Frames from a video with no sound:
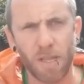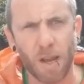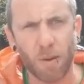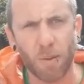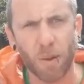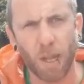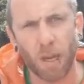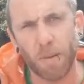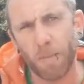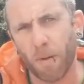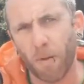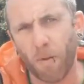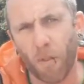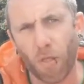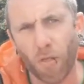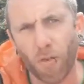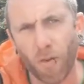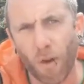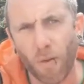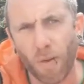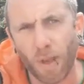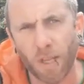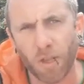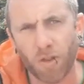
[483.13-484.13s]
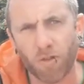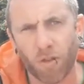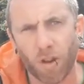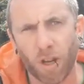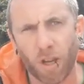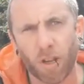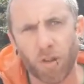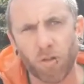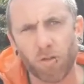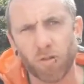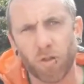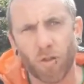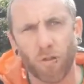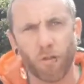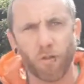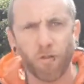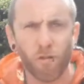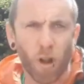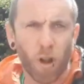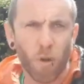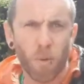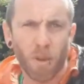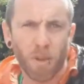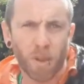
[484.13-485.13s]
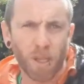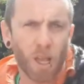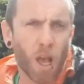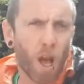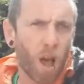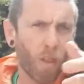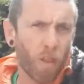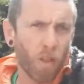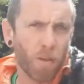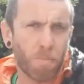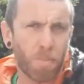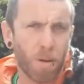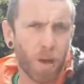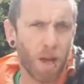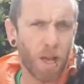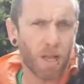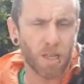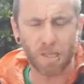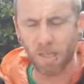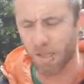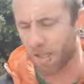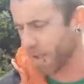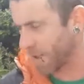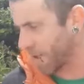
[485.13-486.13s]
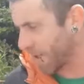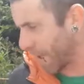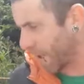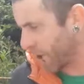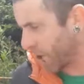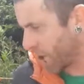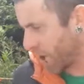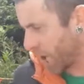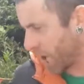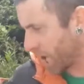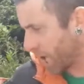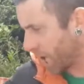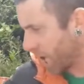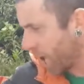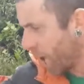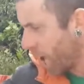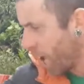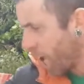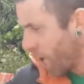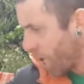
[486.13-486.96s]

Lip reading: Now we're going to build throwing triangles to throw at the other person's ninjas.